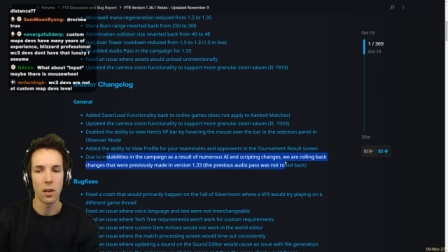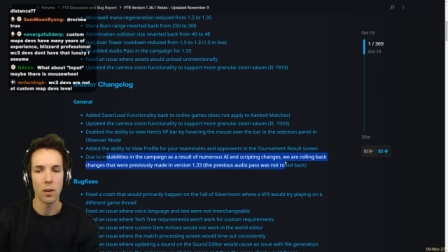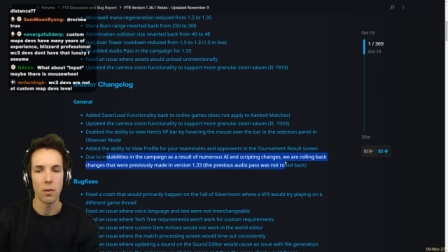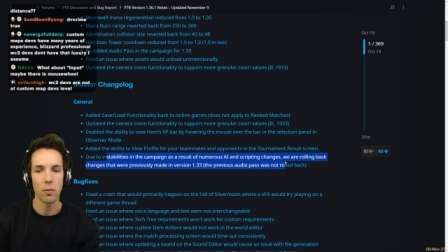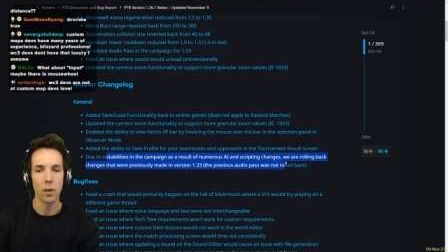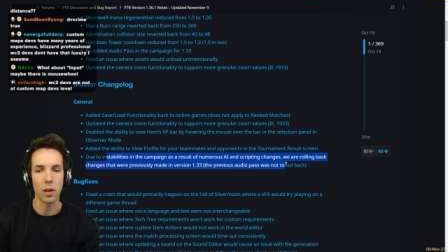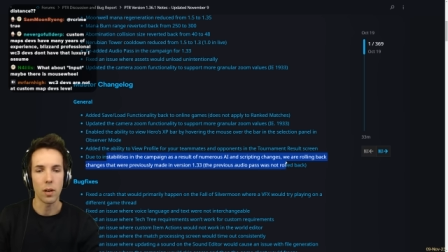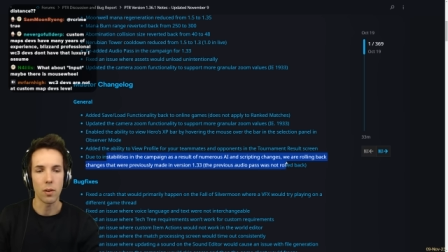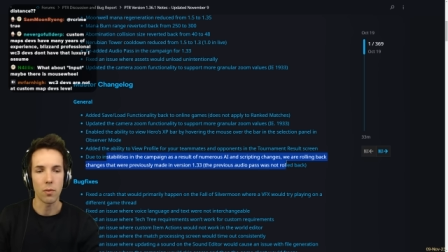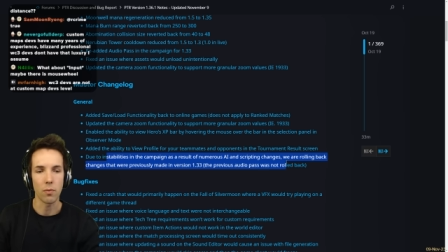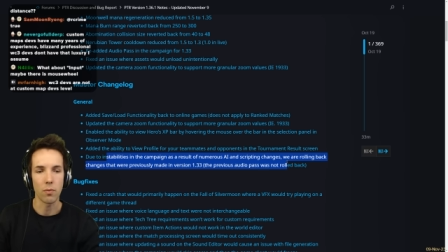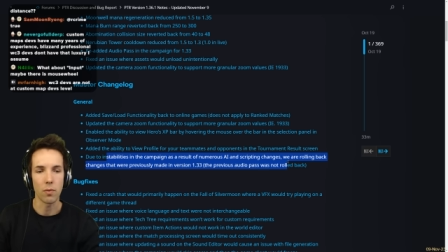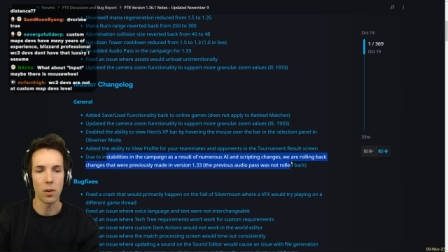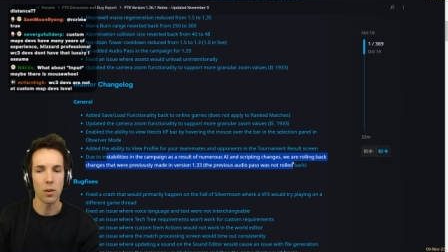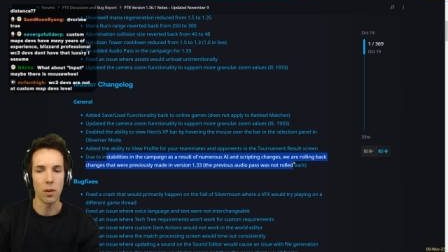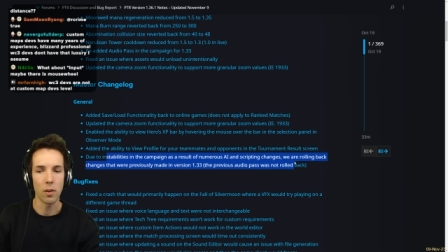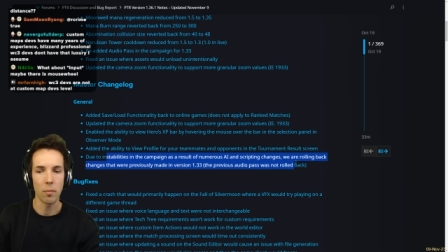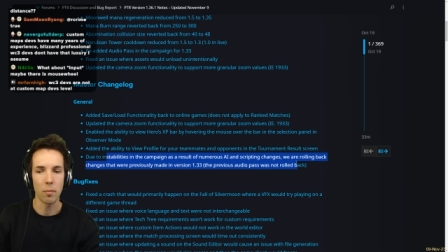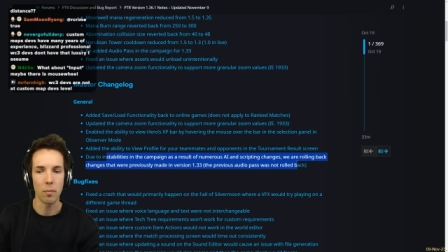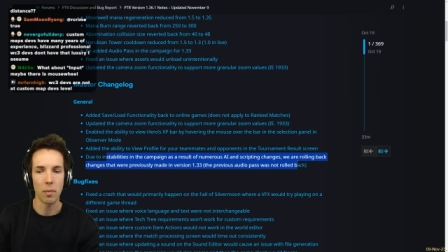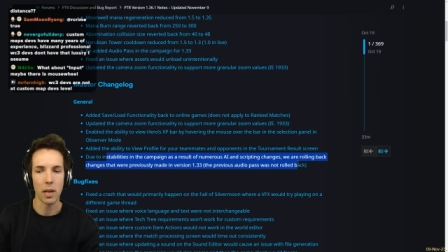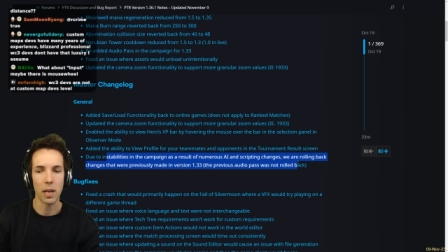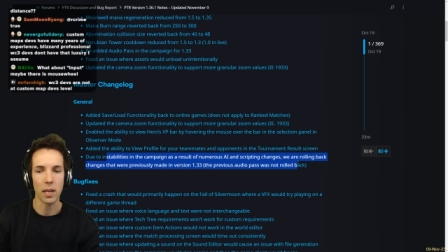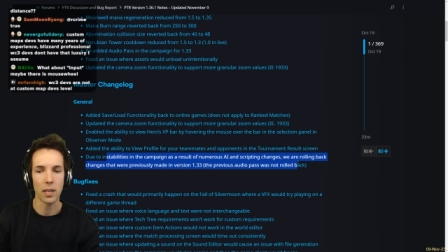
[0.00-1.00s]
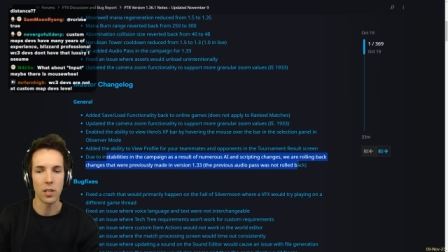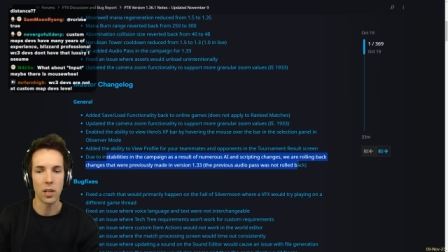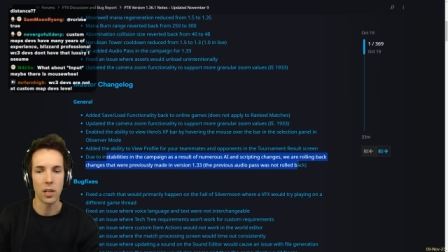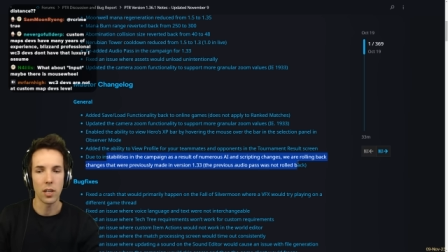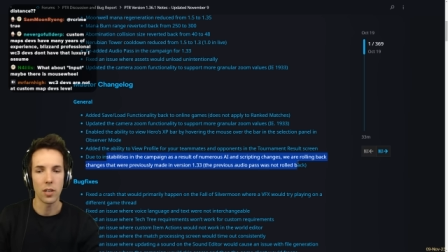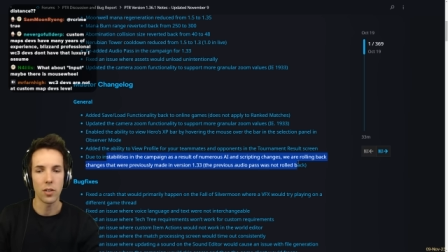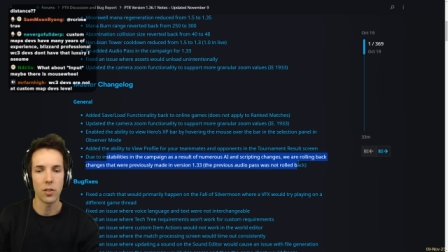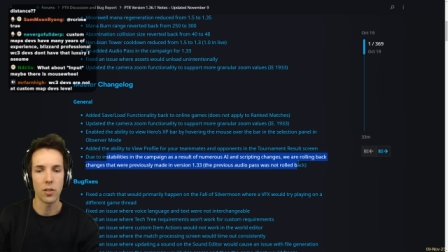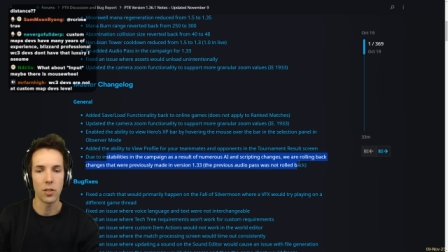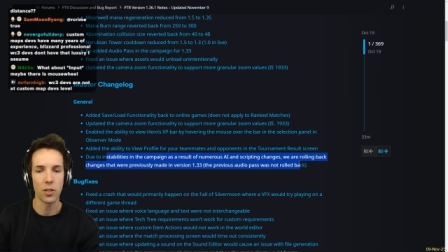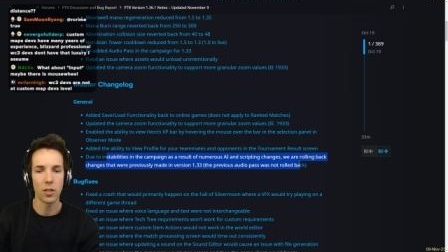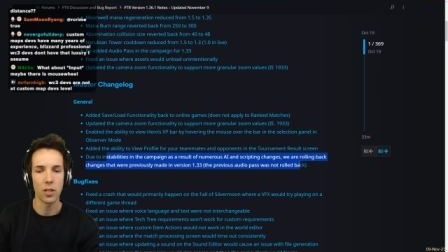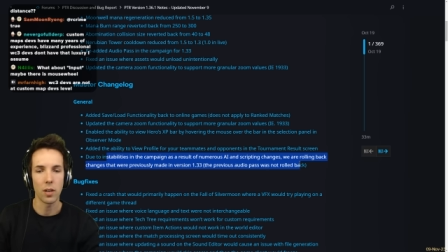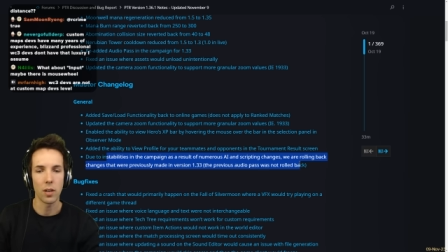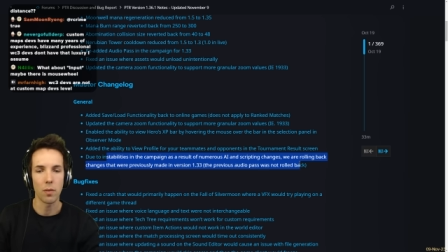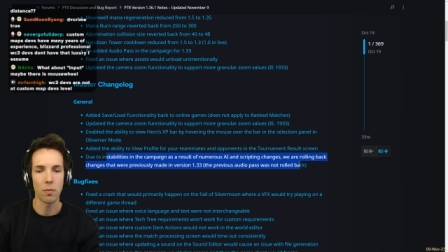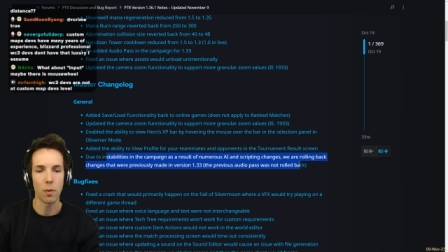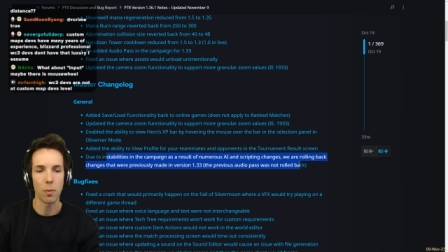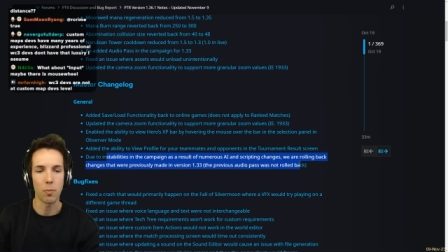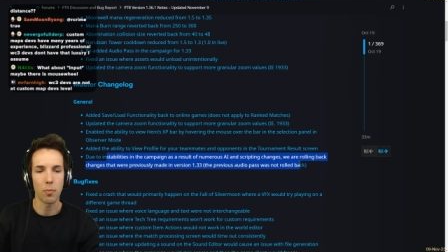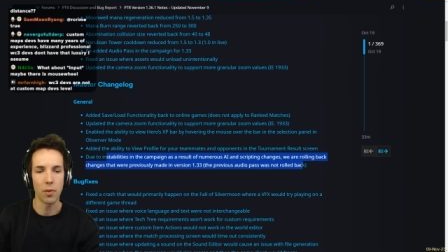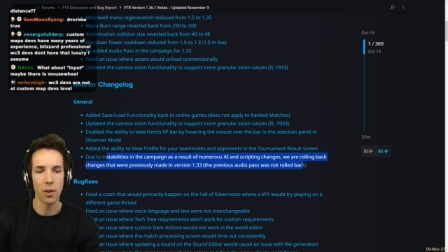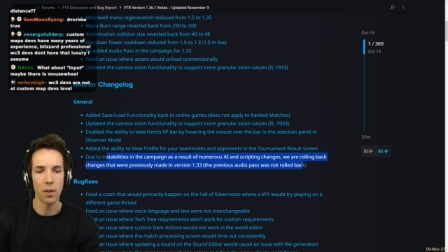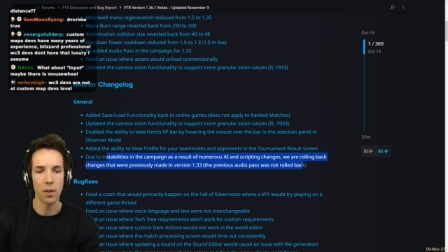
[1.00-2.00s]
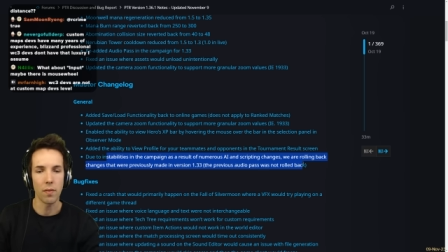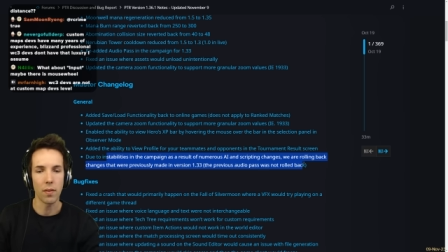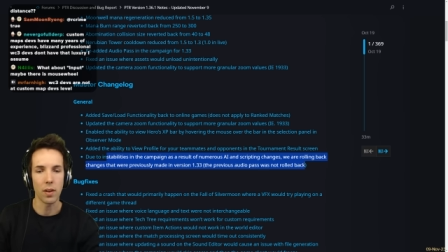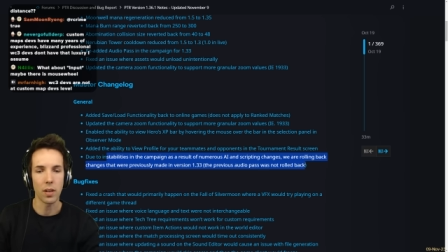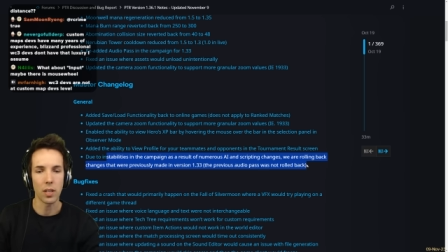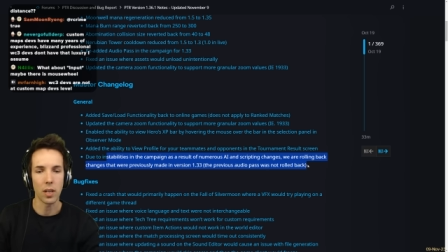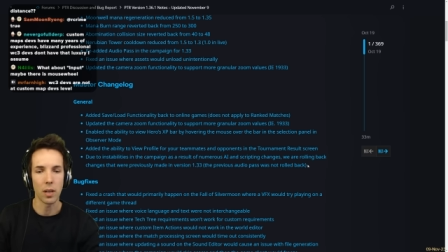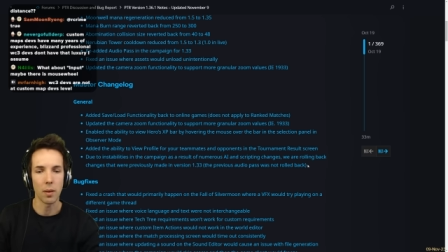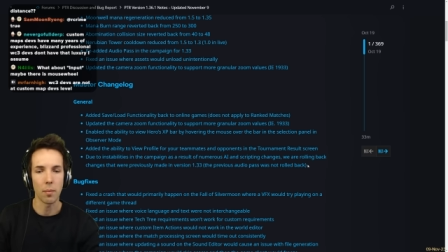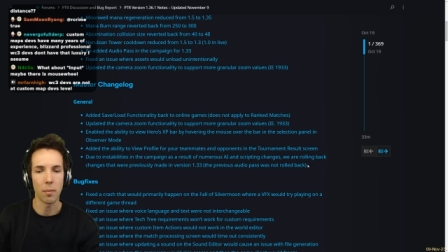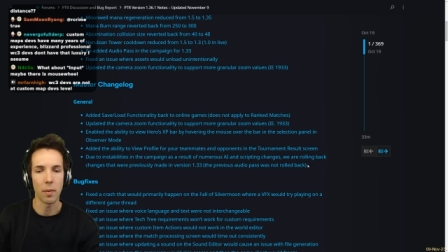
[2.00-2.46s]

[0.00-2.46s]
we are rolling back changes that were previously